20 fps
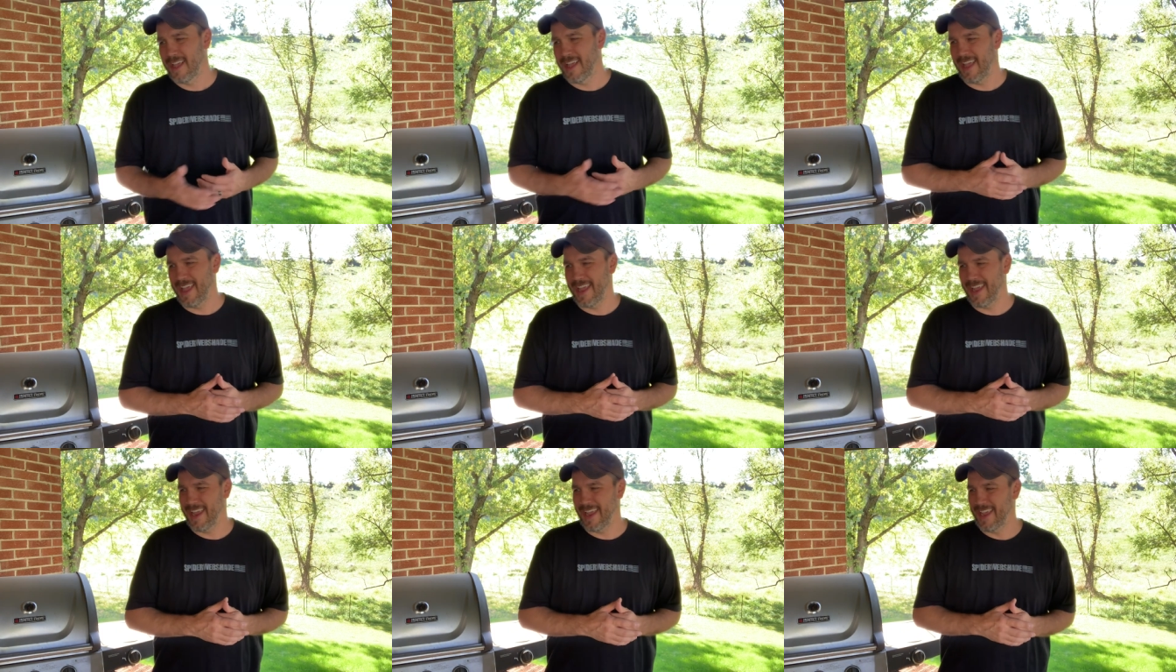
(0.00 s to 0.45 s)

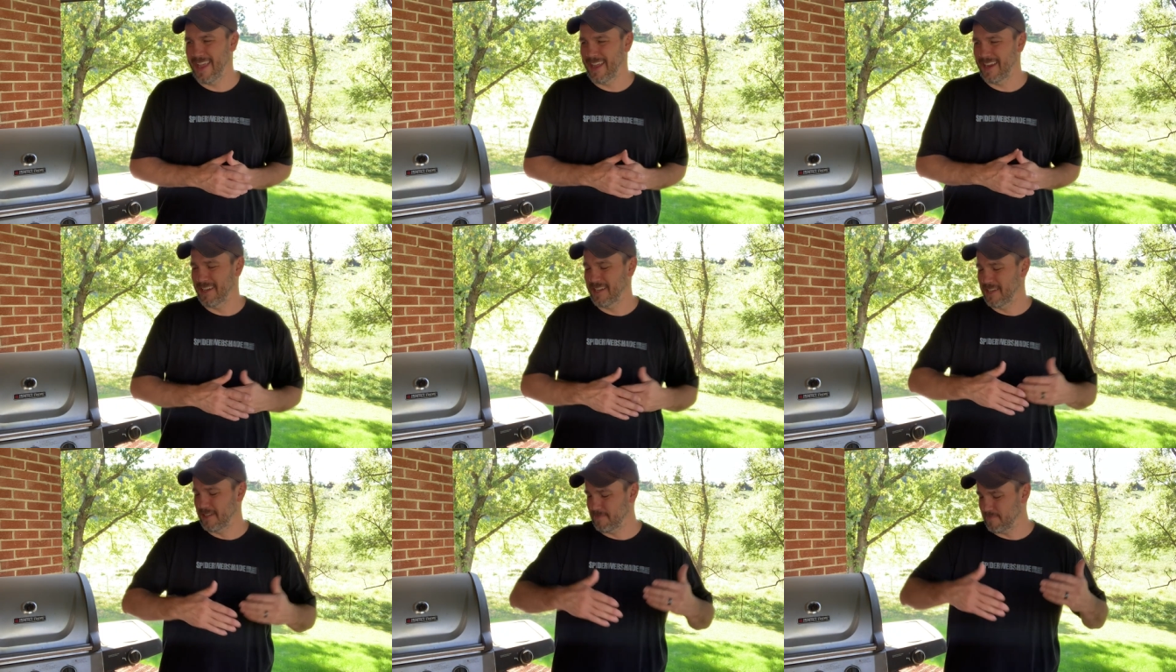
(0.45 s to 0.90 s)

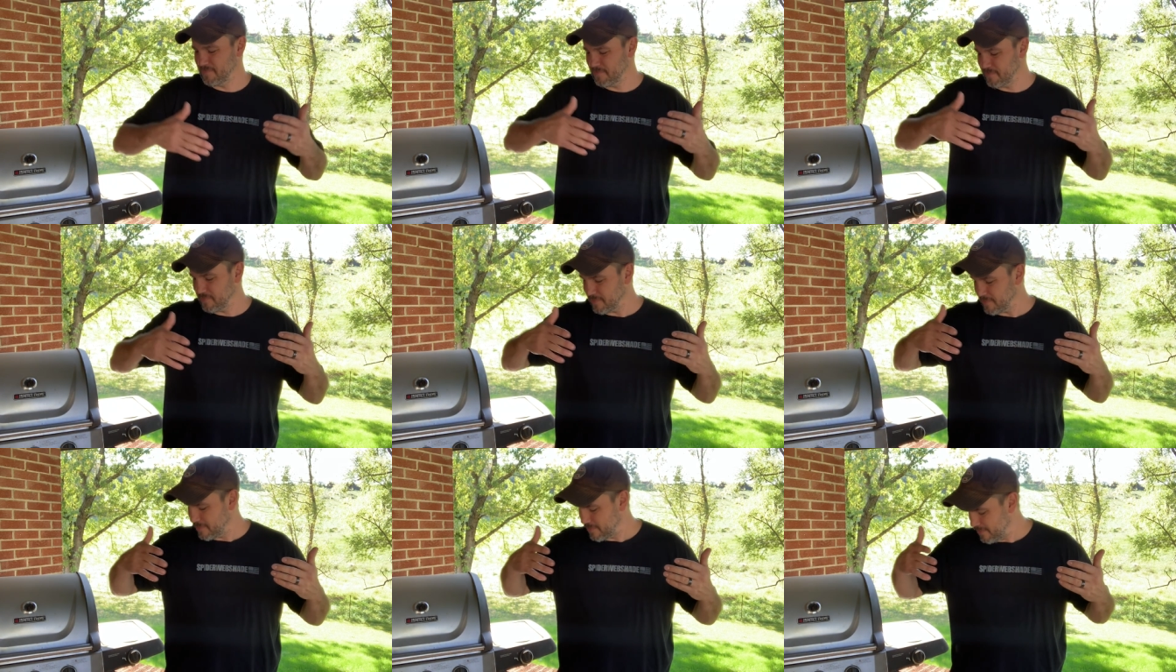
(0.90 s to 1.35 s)
And
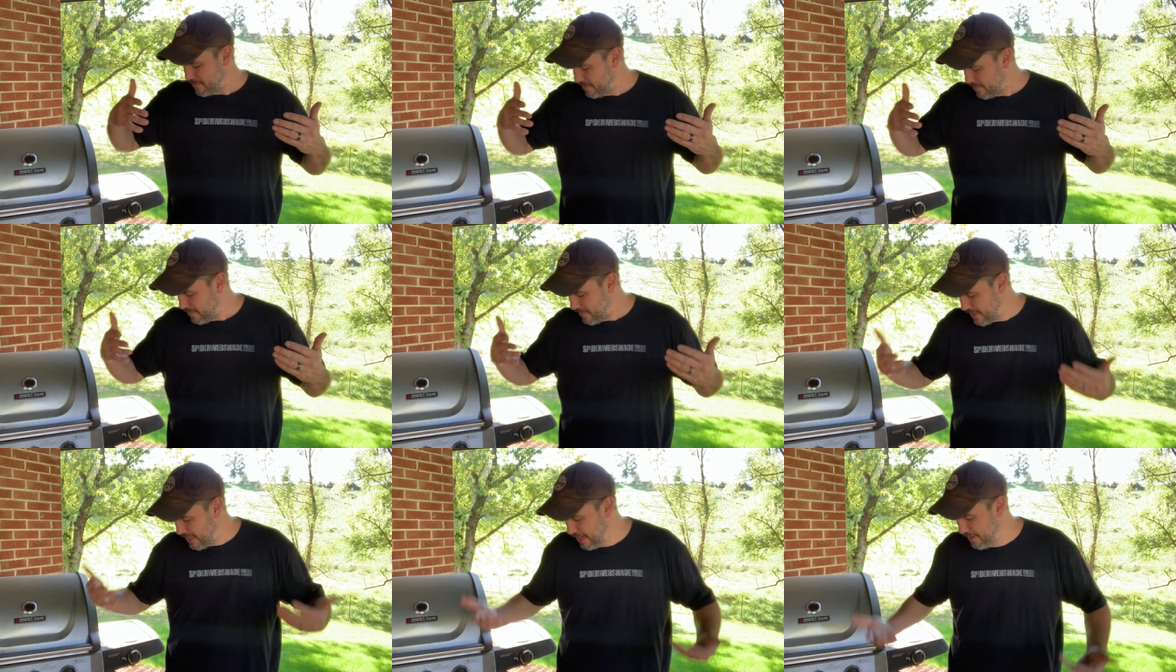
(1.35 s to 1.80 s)

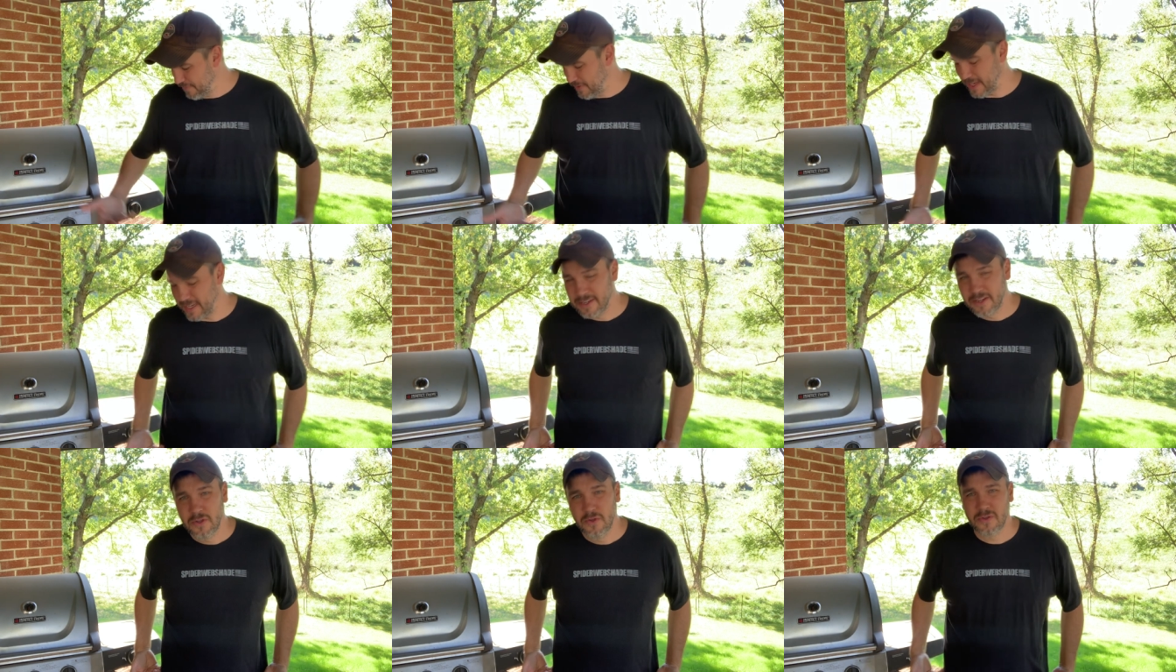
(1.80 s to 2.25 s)
if they
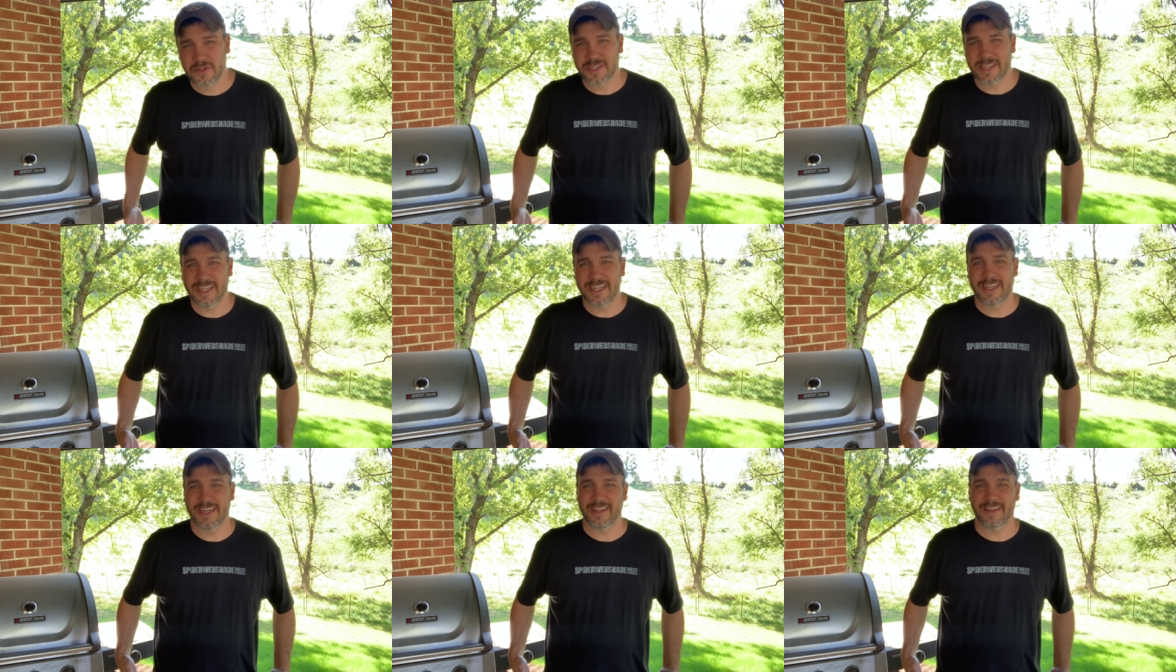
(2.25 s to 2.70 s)
do
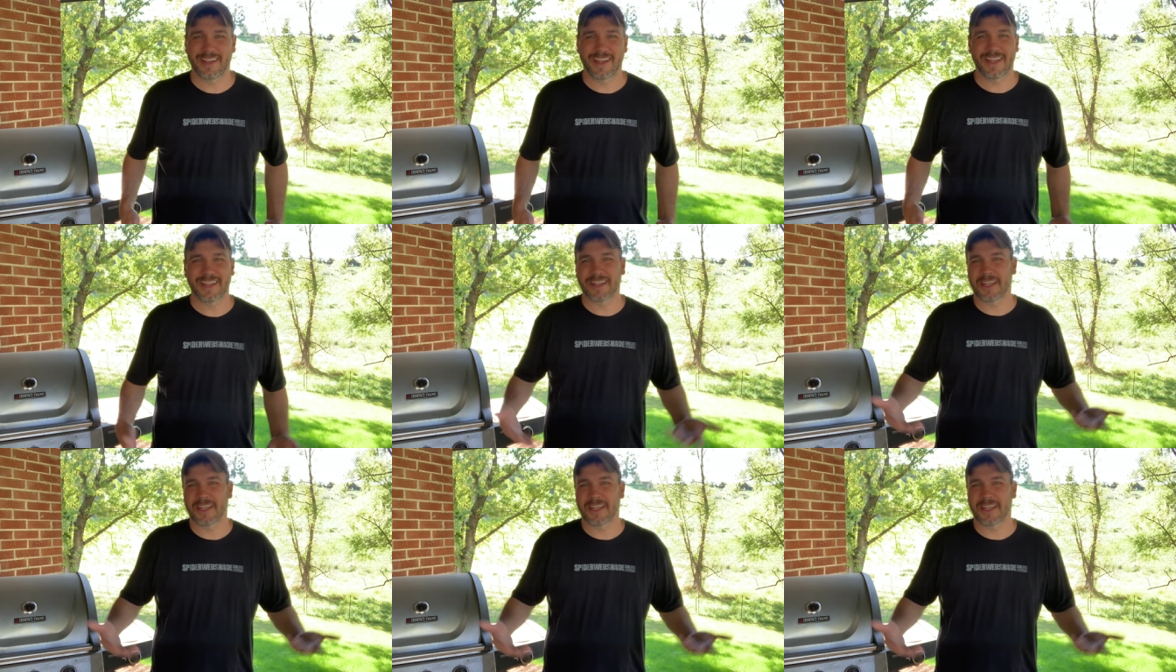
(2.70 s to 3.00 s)
see anything,